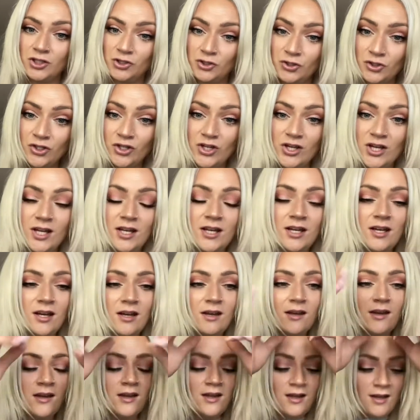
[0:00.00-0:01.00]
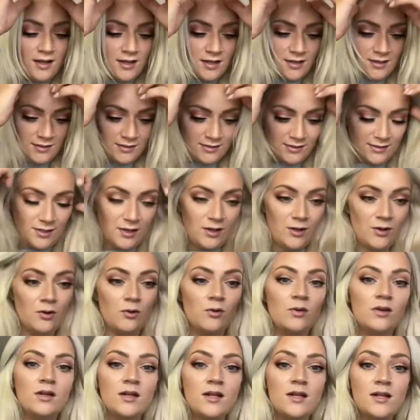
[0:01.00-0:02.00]
good. So,
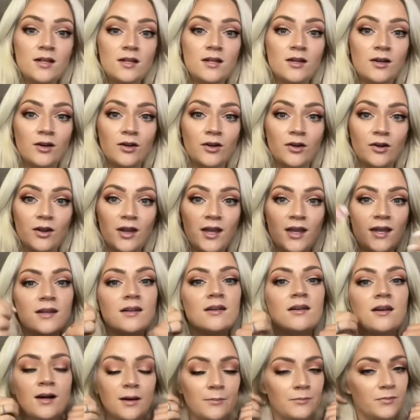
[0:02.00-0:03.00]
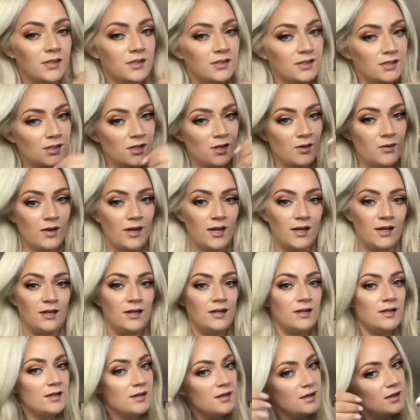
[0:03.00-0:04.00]
all right, I'm gonna go
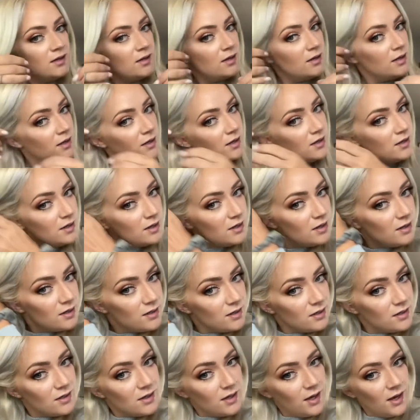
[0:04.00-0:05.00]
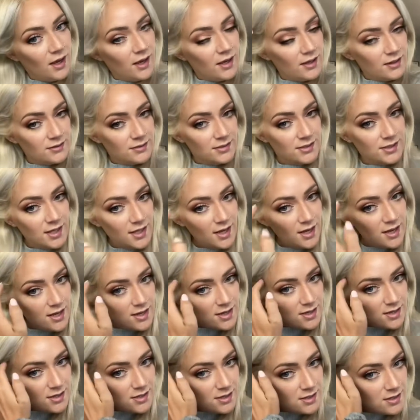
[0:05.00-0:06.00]
ahead and
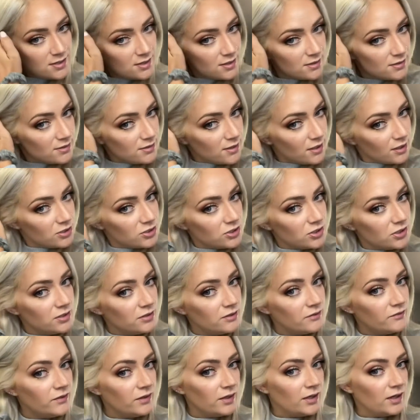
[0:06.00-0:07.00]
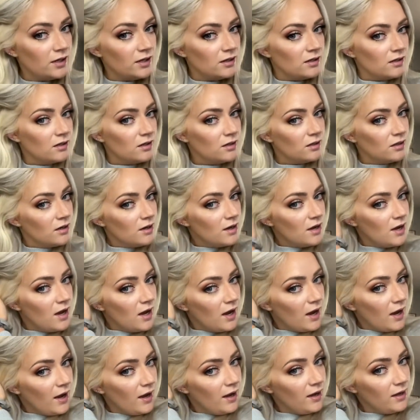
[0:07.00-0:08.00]
take a section of hair.
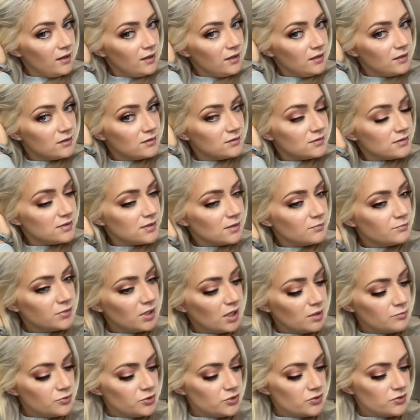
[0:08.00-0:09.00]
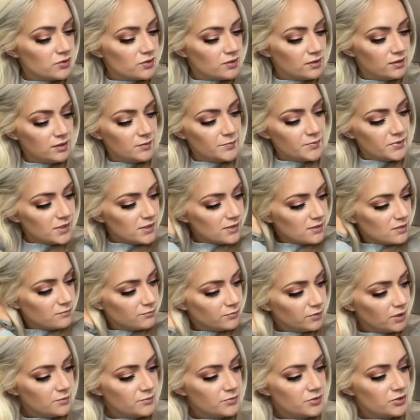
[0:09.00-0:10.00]
I sometimes use clips. I
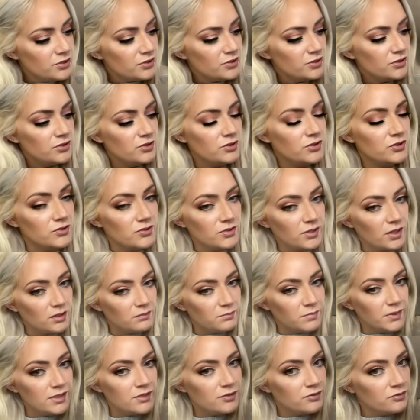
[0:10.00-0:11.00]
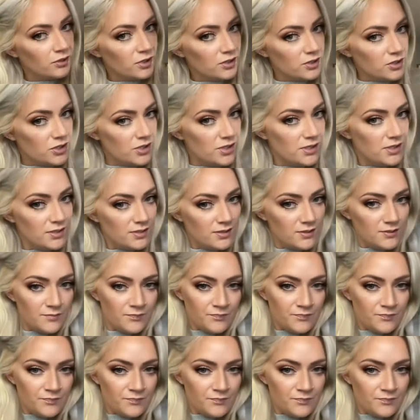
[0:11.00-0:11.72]
sometimes just use like big scrunchies.